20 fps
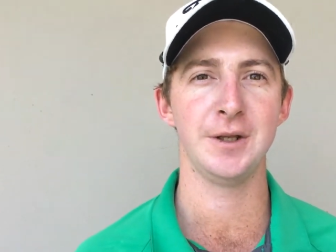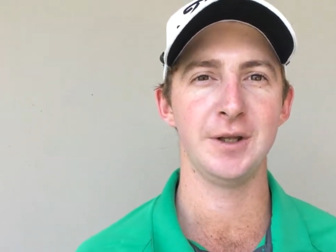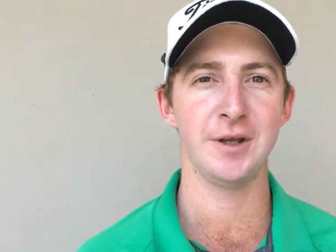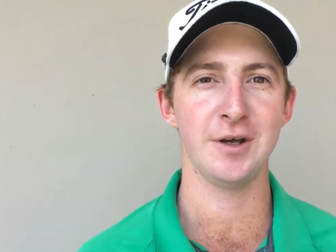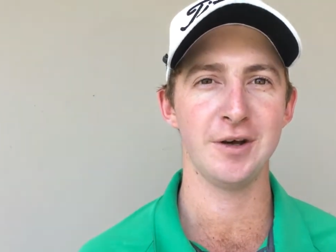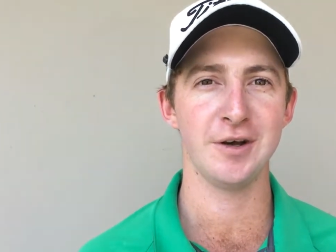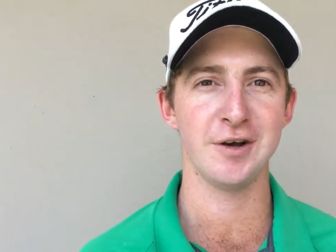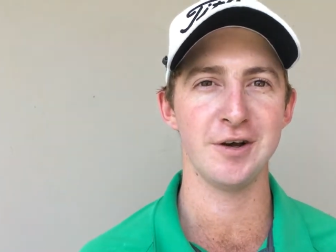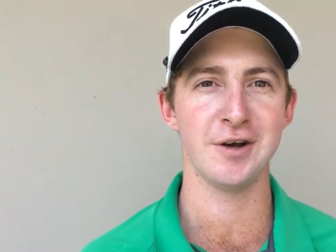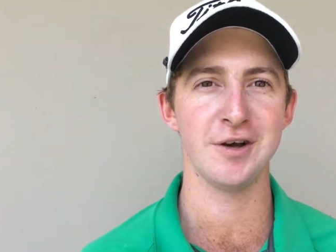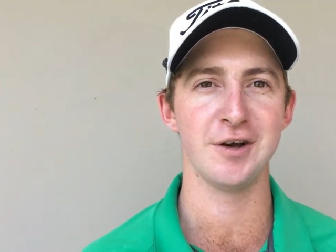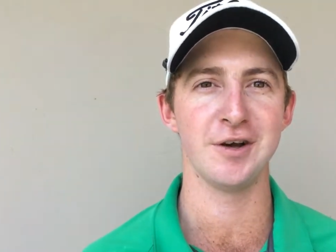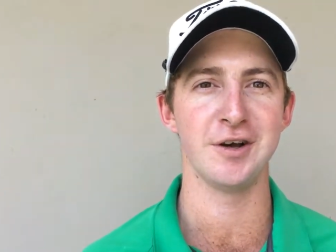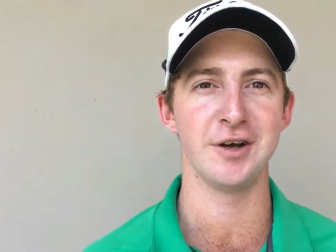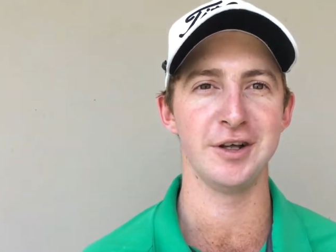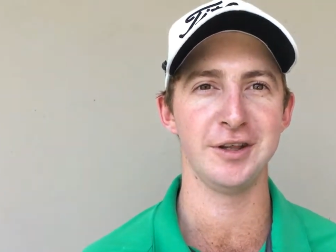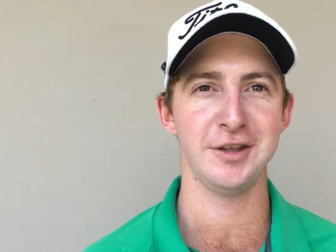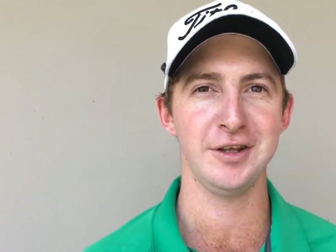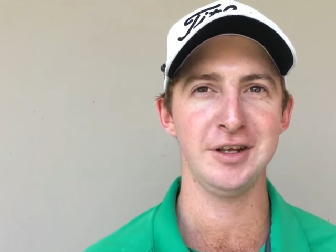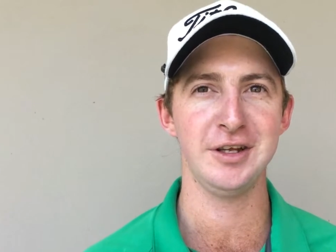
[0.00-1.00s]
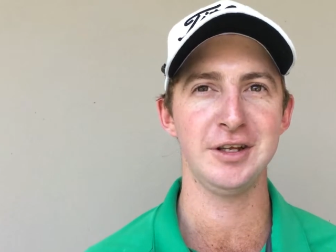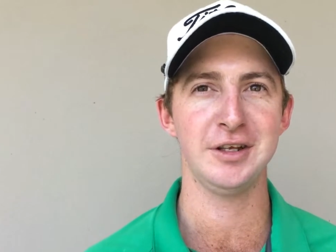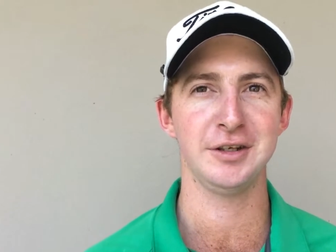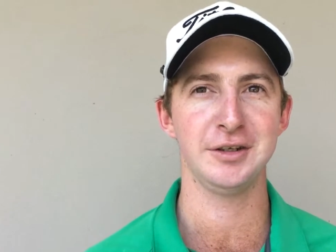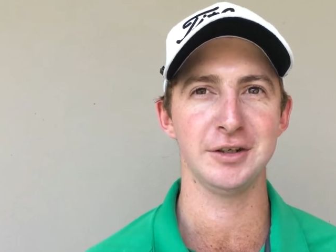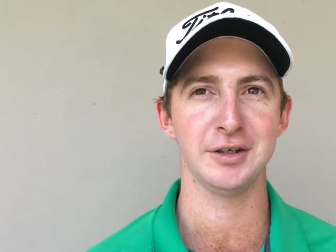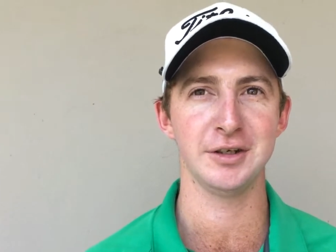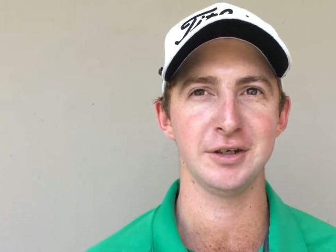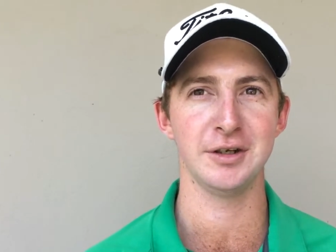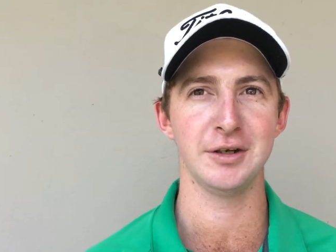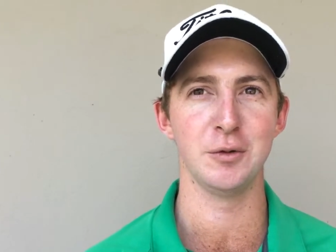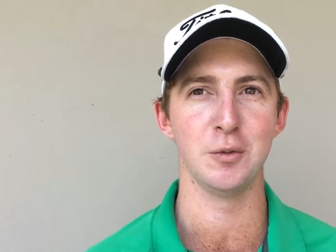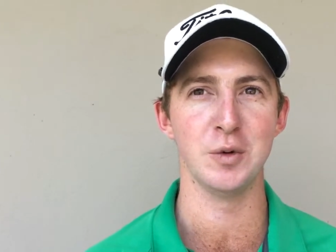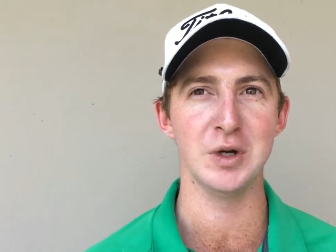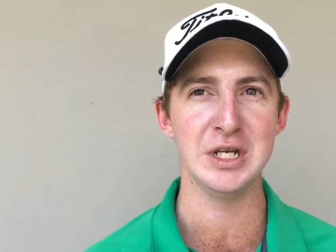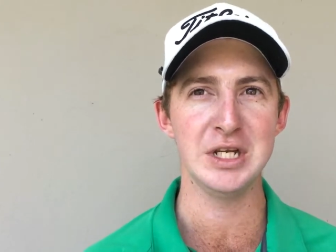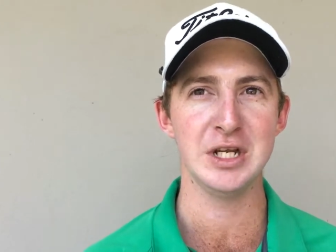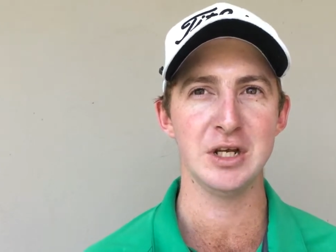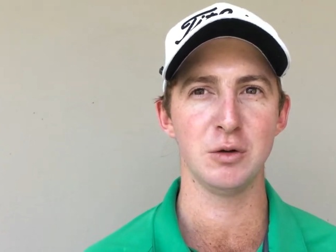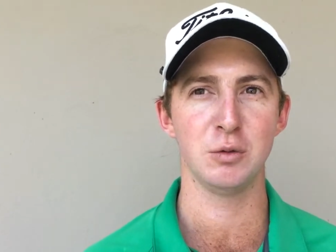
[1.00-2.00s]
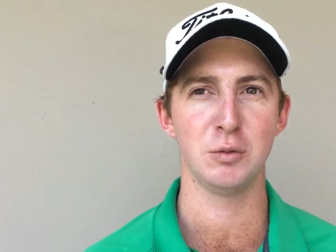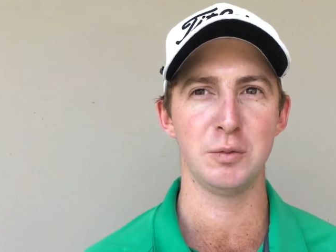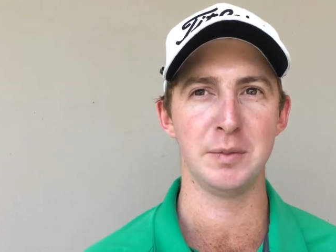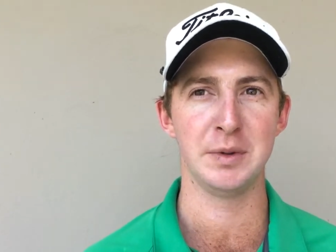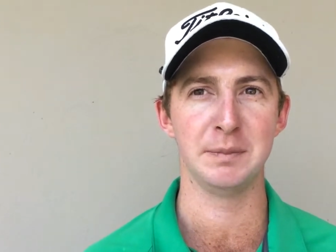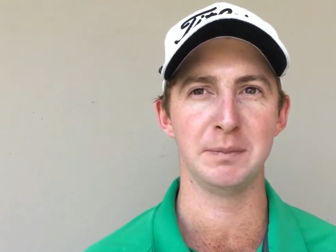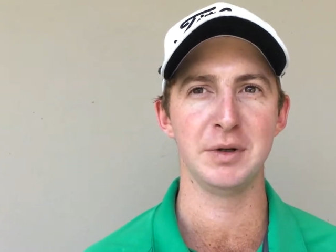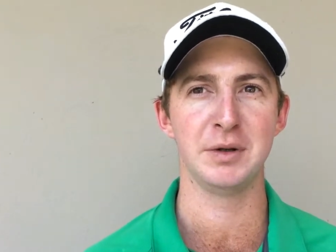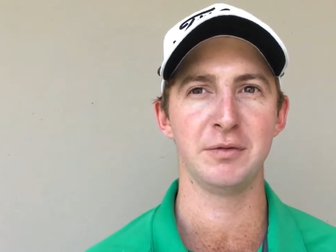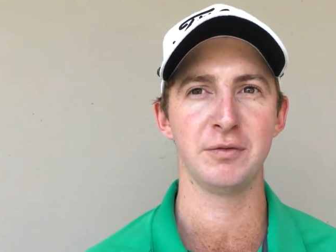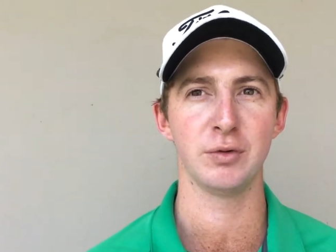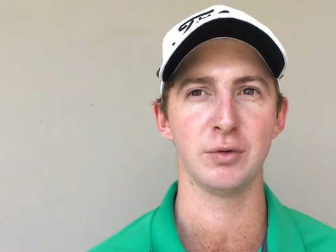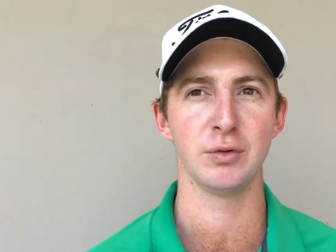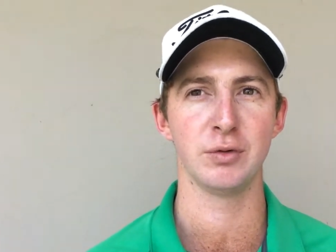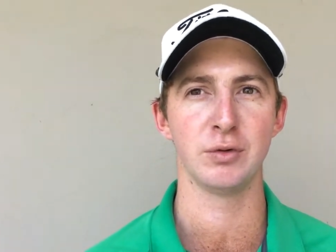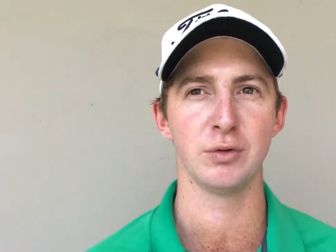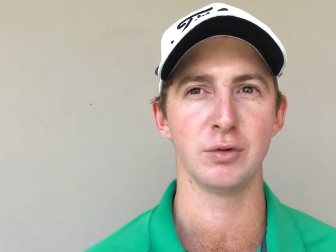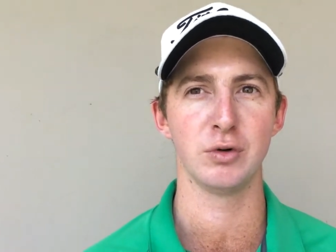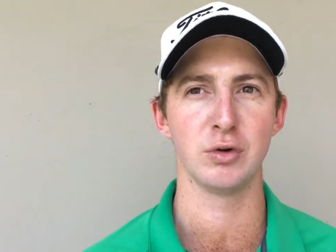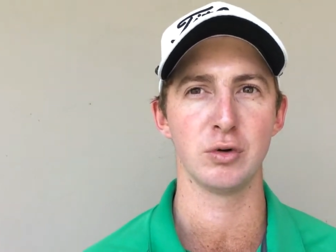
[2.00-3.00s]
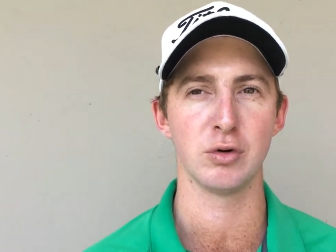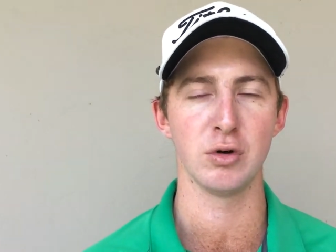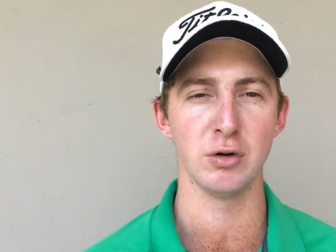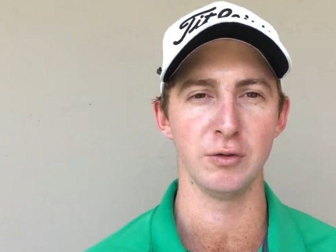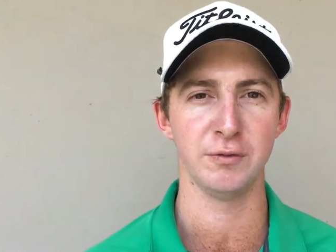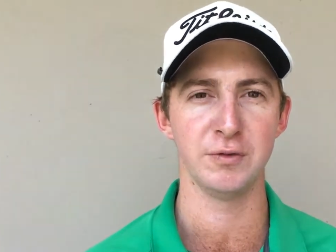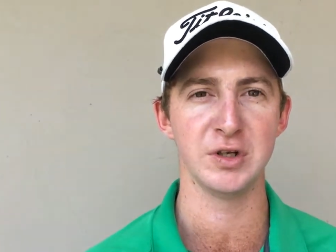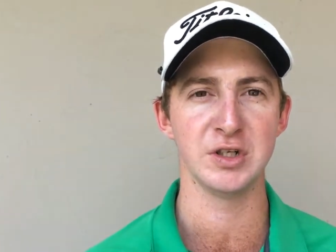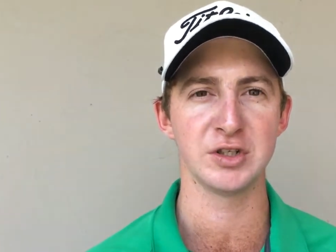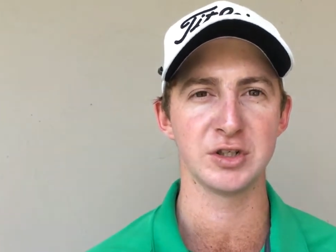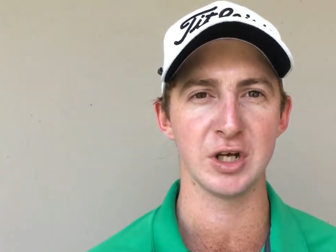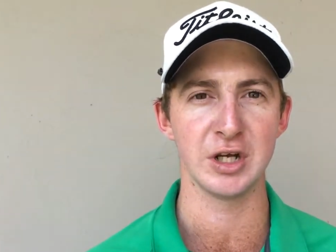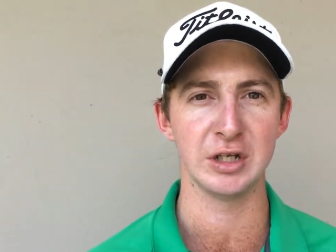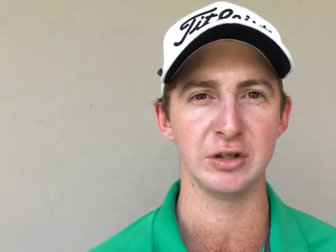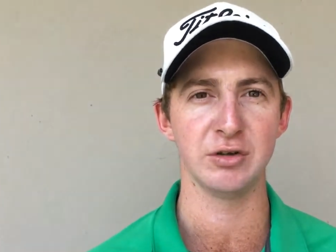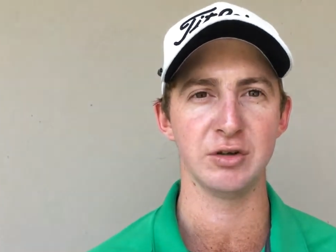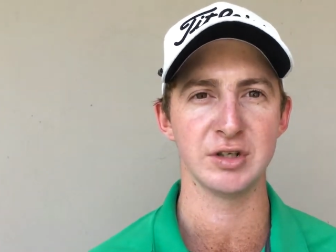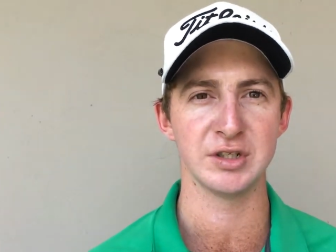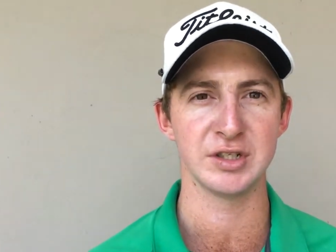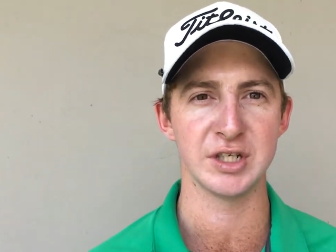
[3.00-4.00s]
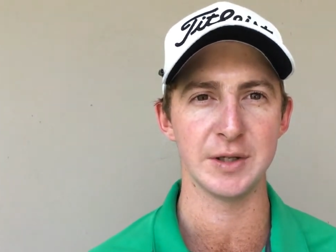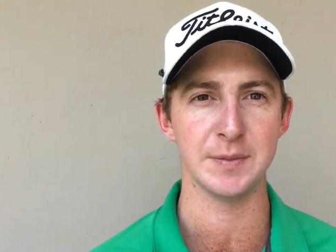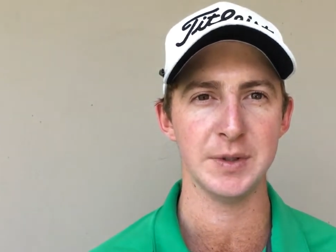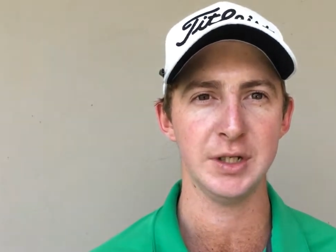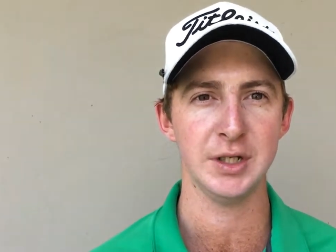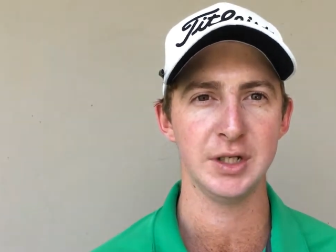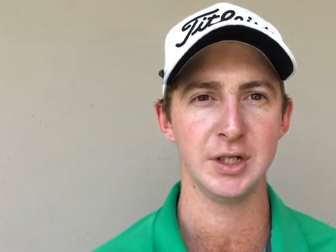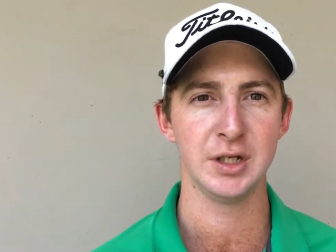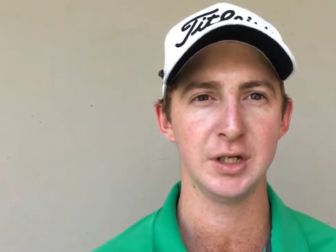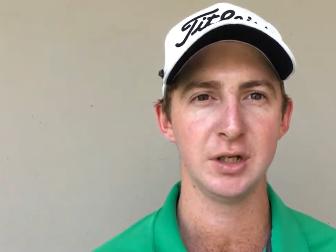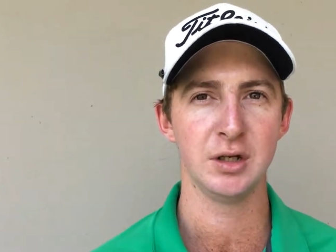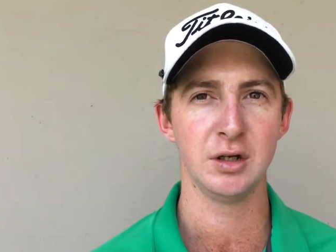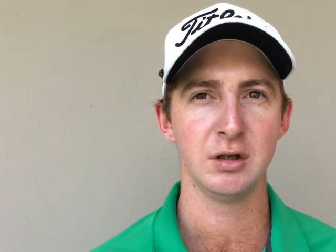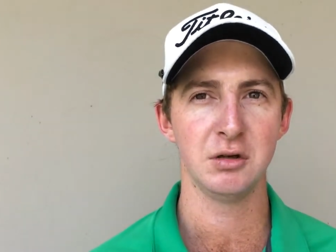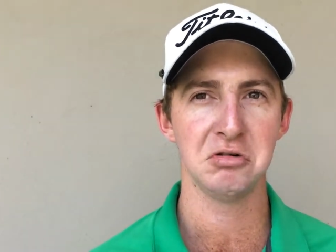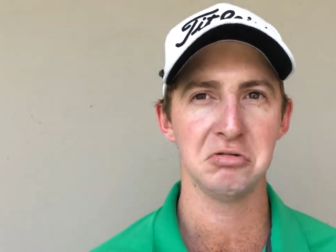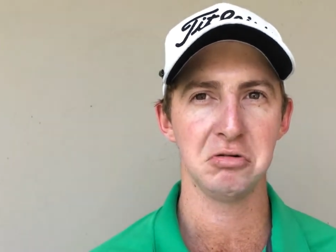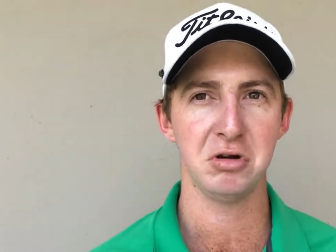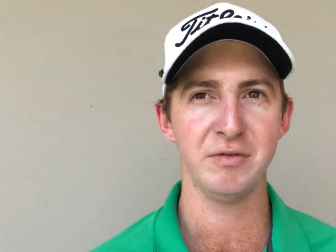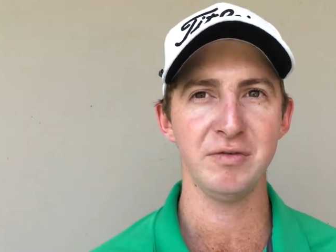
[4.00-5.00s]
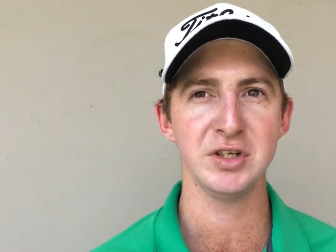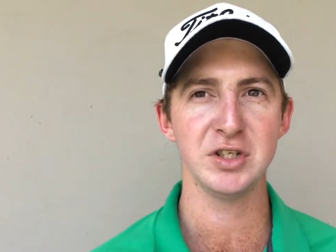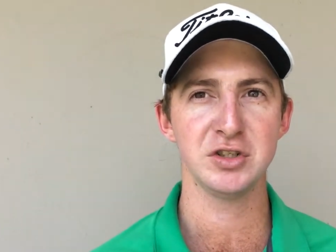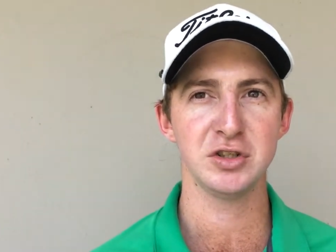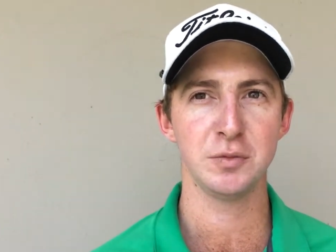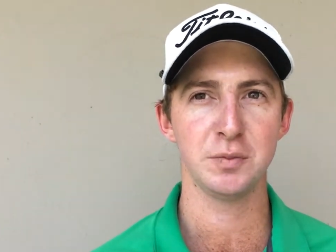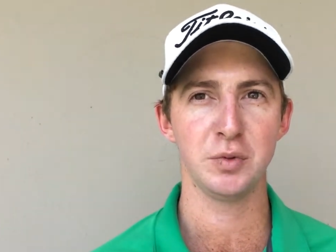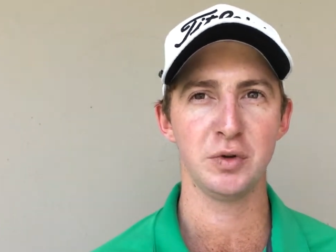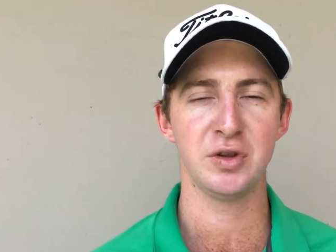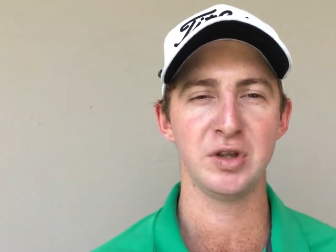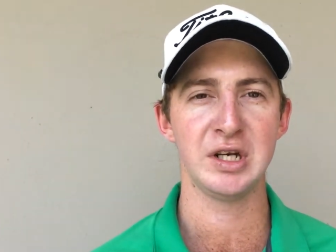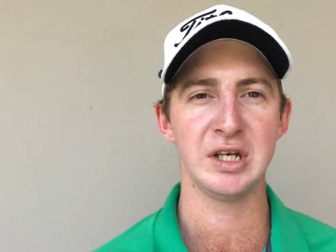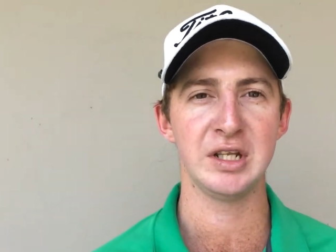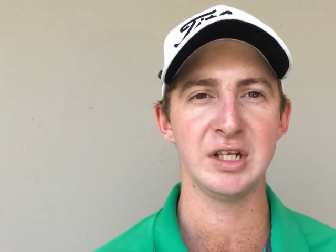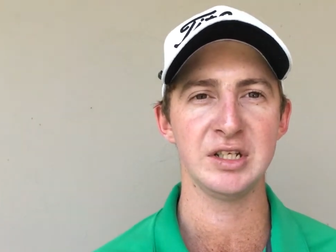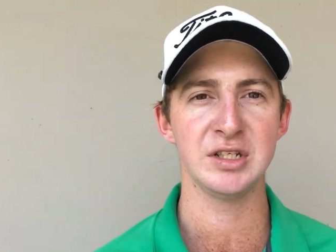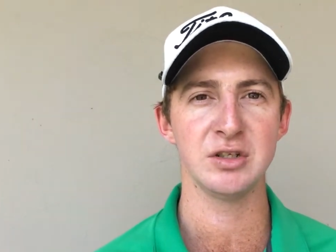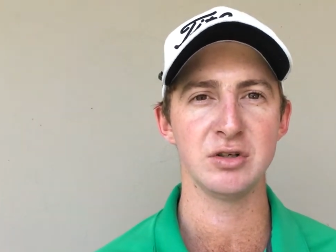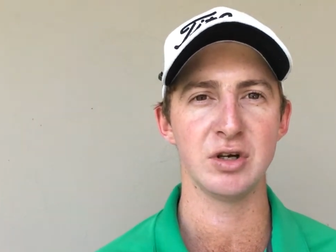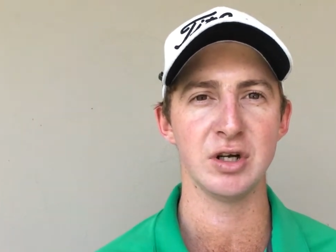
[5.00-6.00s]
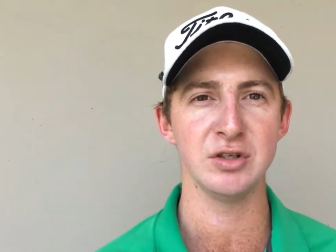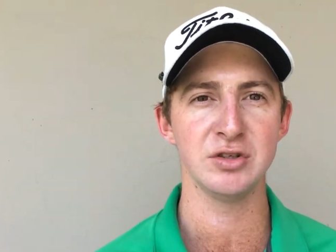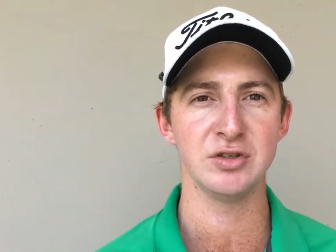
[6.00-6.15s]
Yeah, I think a win here would be big for your confidence going into the summer or even just to put three decent